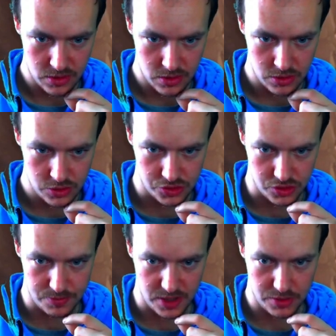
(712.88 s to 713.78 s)
Should
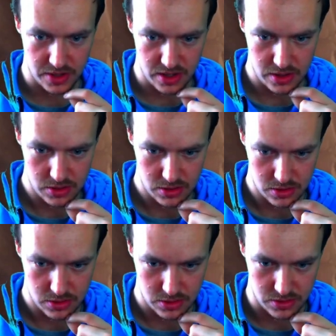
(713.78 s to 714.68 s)
be okay.
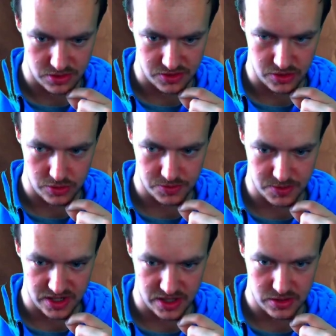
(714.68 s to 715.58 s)
The 2
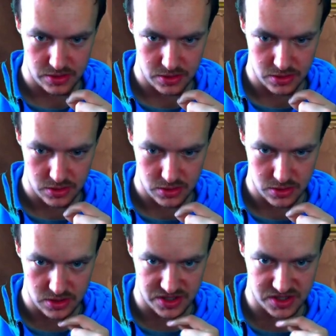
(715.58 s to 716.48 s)
speed.
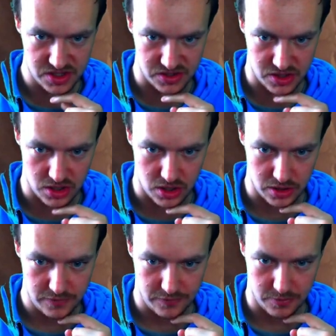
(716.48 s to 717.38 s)
This doesn't die
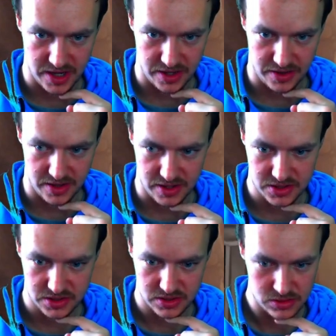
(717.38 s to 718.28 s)
from hitting
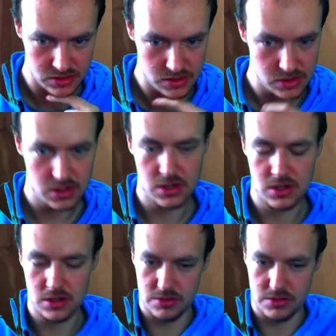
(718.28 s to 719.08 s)
this. So we